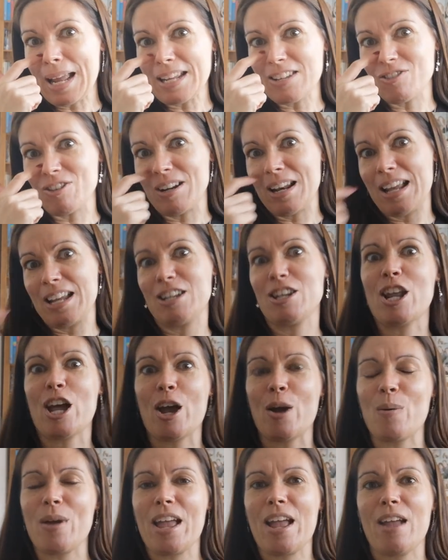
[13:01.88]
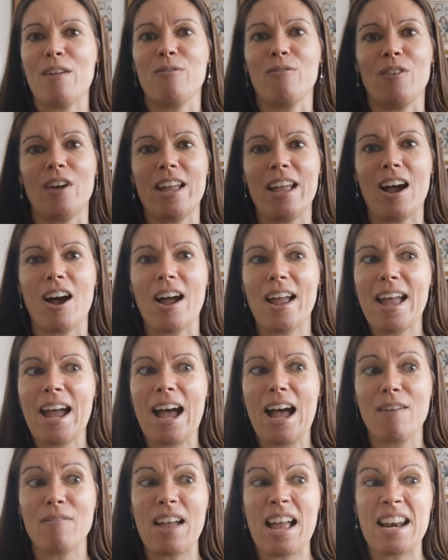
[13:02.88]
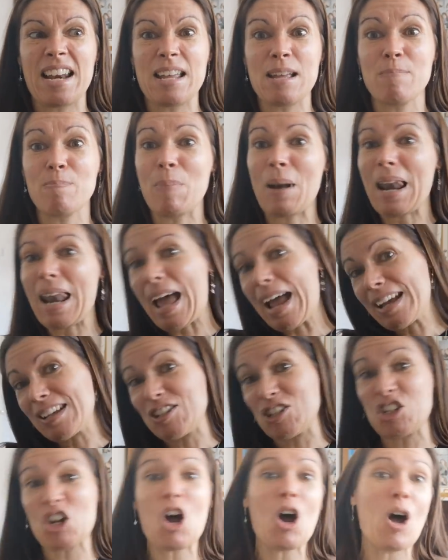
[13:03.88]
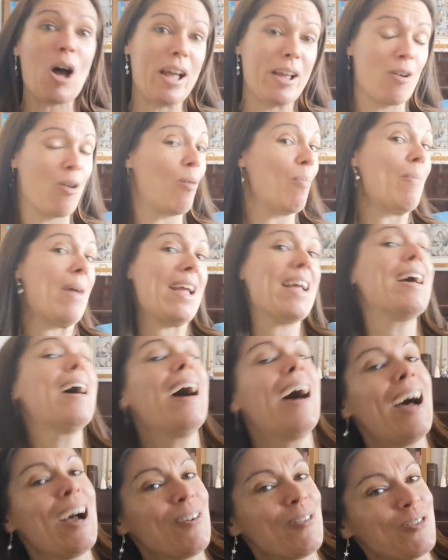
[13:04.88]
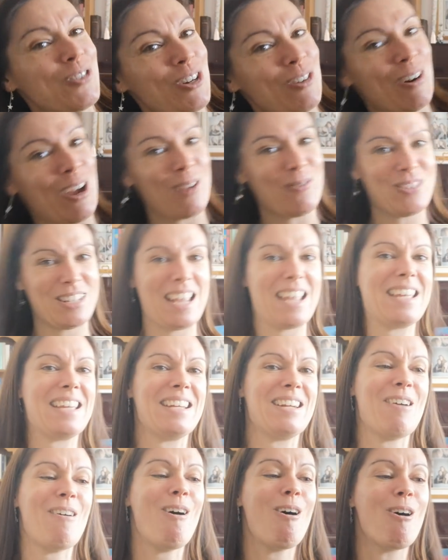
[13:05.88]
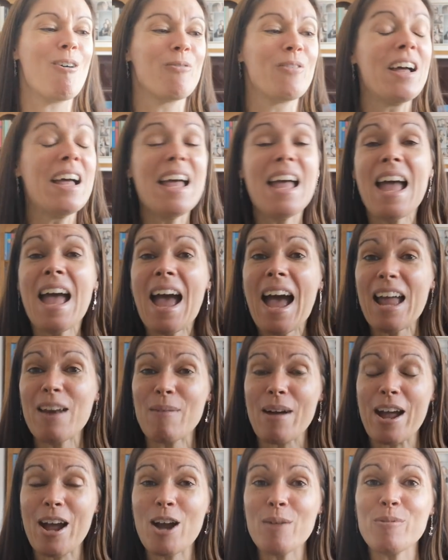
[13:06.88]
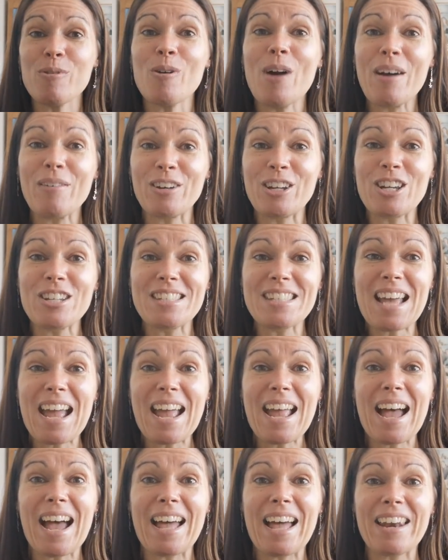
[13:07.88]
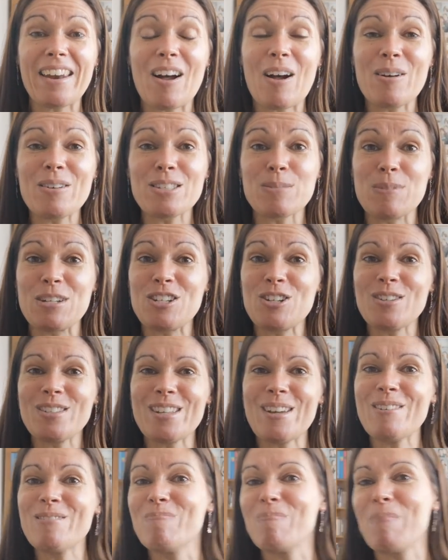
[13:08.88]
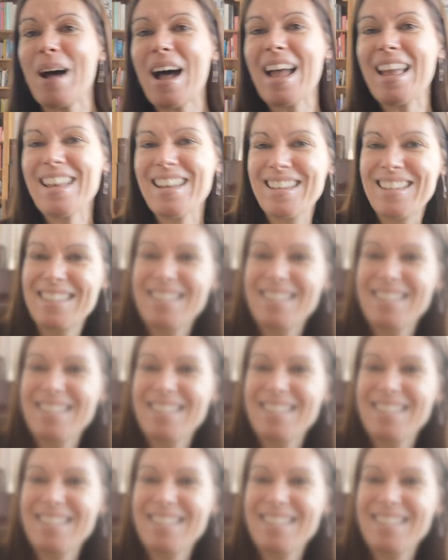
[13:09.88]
later and let you know if I have any black dye on me after I've taken it off. Anyway, I hope you're all having a good day and I'll speak to you soon. Bye!